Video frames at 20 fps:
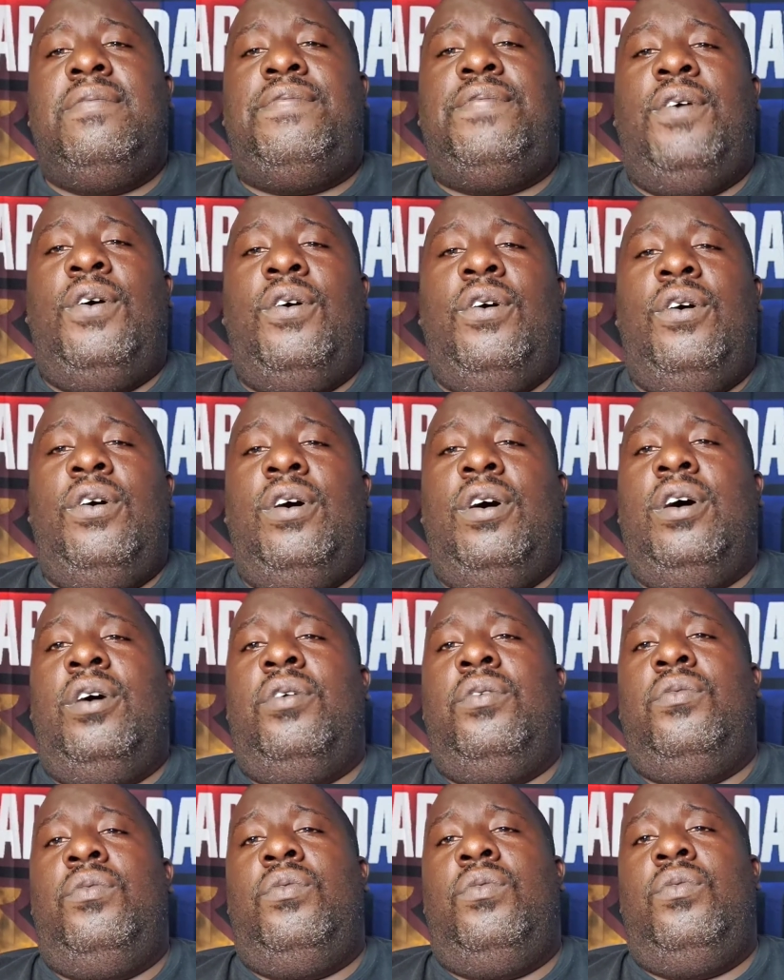
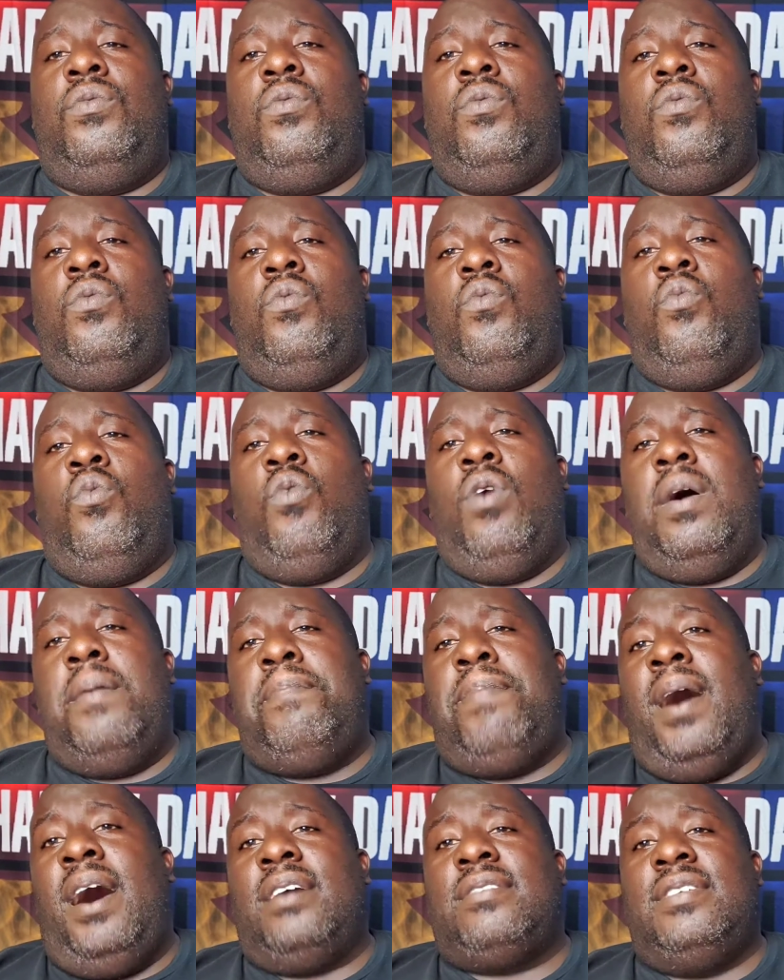for
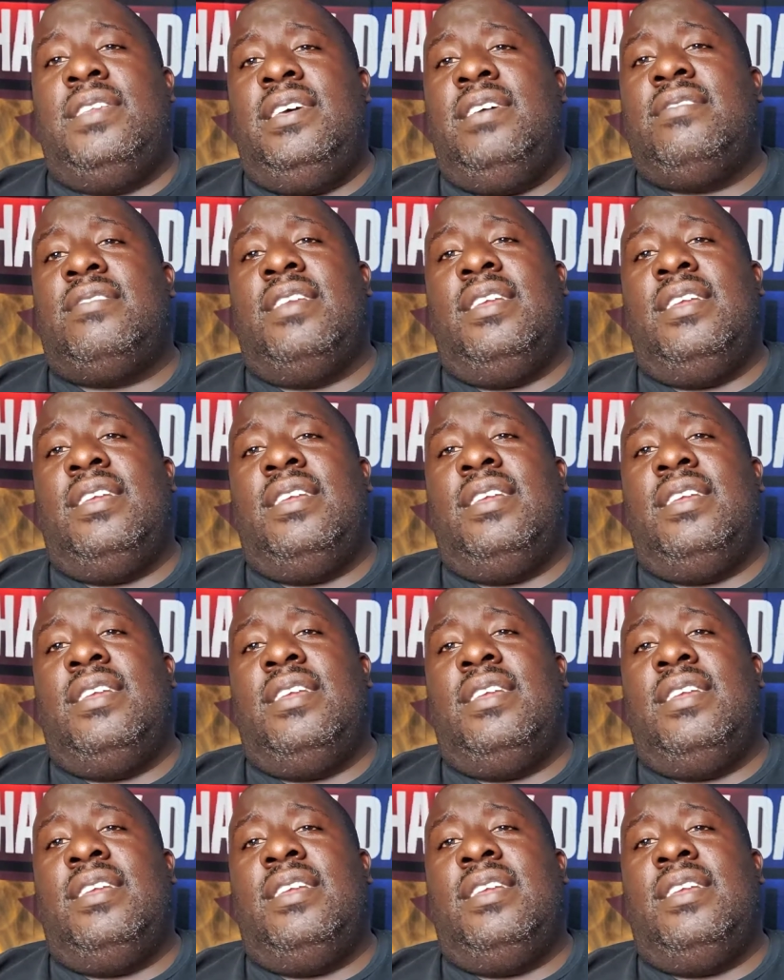what boxing is